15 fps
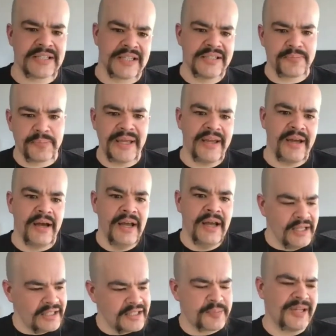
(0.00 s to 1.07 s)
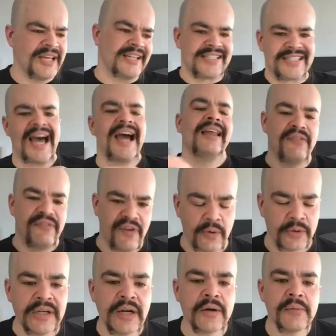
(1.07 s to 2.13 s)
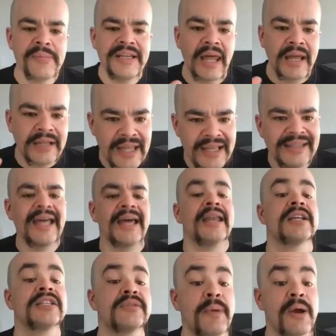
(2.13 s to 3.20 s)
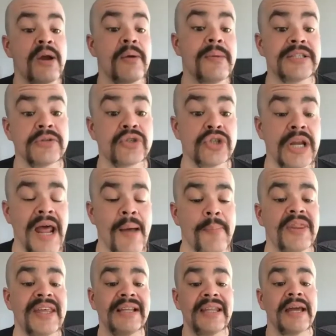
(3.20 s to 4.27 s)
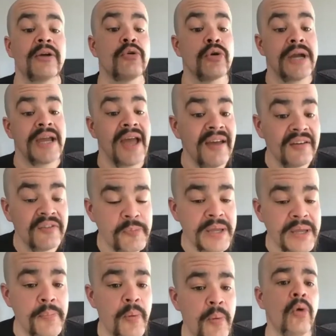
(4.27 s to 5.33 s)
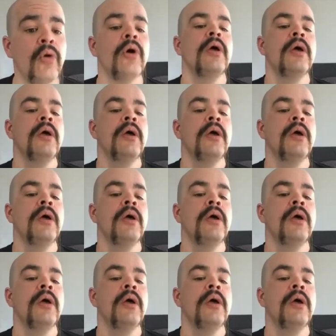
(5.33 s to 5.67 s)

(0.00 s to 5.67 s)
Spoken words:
Let's play a xylophone. You know what I mean? Like they let experimental shit happen. They let creative people